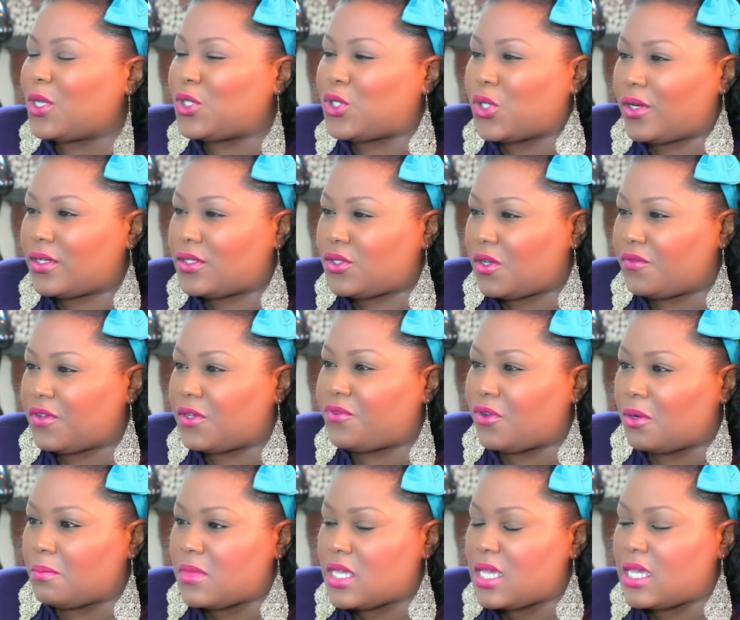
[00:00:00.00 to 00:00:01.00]
majority of it
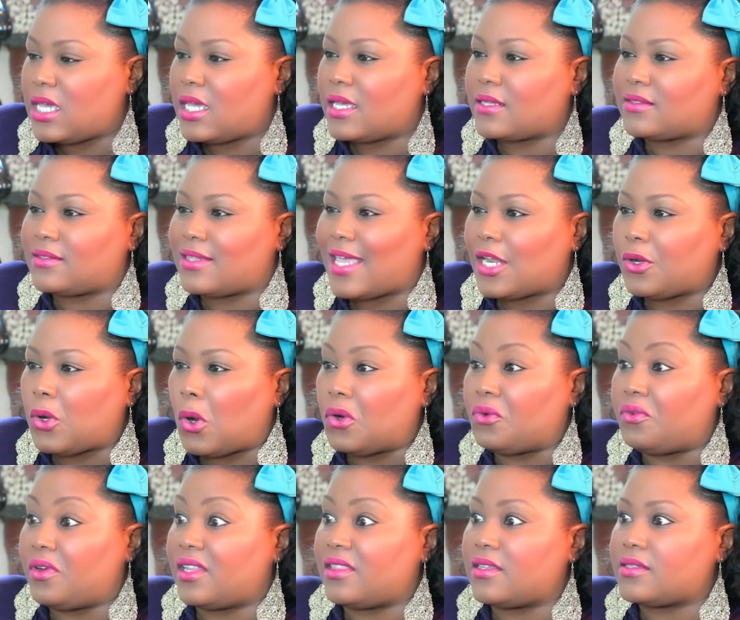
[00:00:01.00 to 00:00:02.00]
for me is that
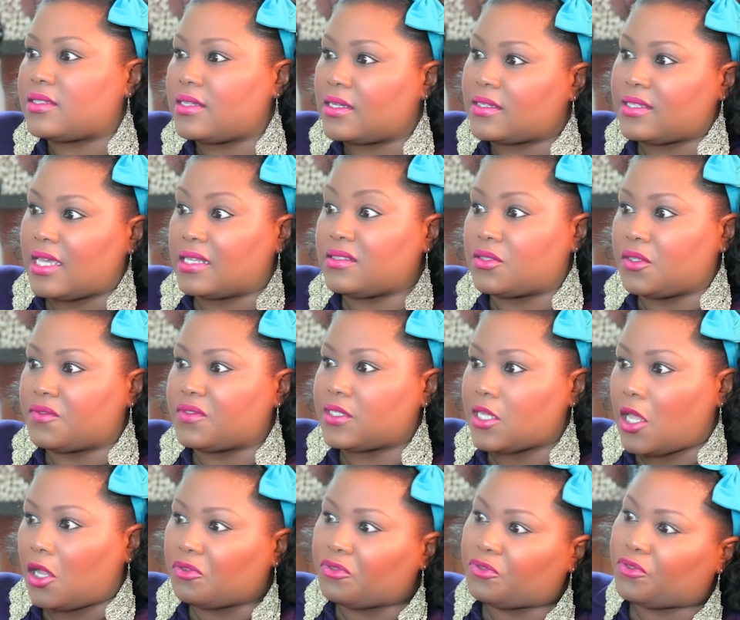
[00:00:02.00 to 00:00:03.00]
unrealistic sense of
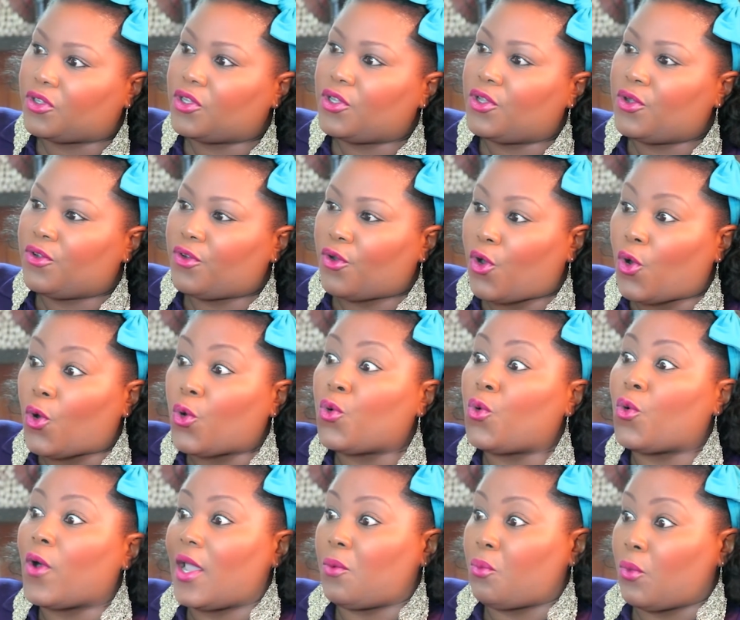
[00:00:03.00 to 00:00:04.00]
self or
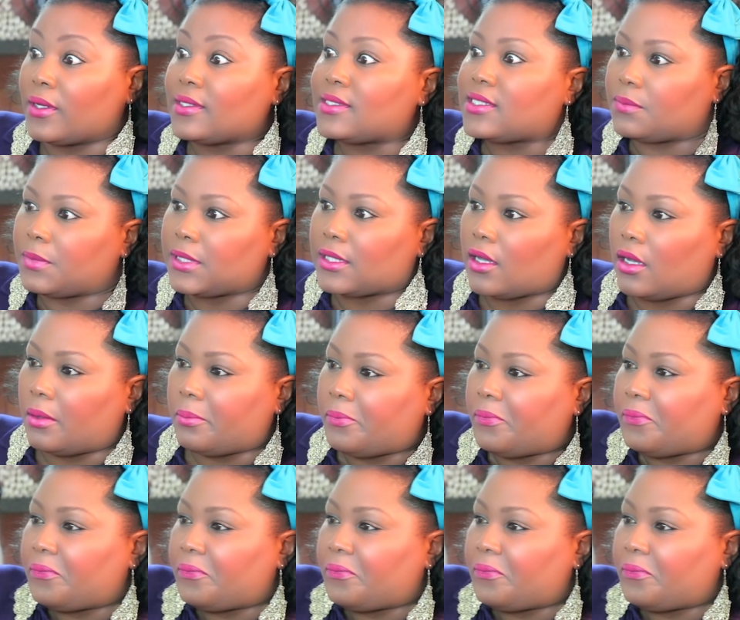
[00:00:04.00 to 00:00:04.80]
who I want to become.